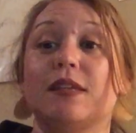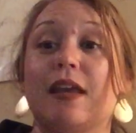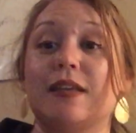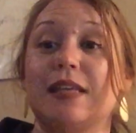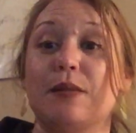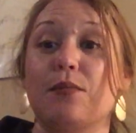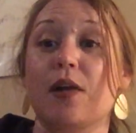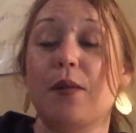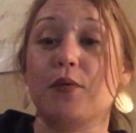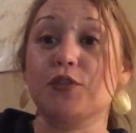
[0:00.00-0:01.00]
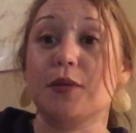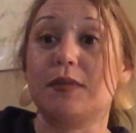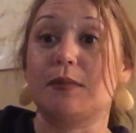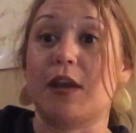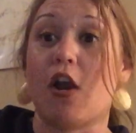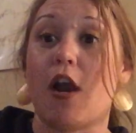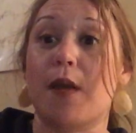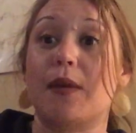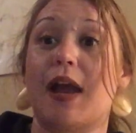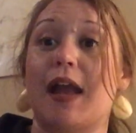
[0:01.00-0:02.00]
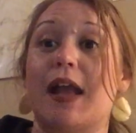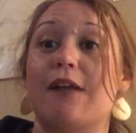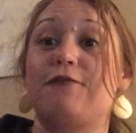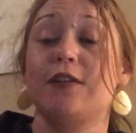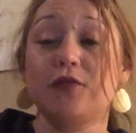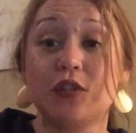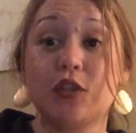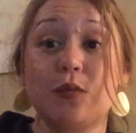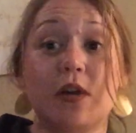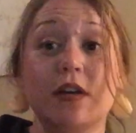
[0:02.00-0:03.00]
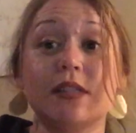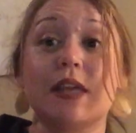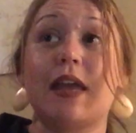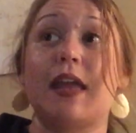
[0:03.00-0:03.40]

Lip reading: and I had to take a couple trips to my car, but I got 52 books,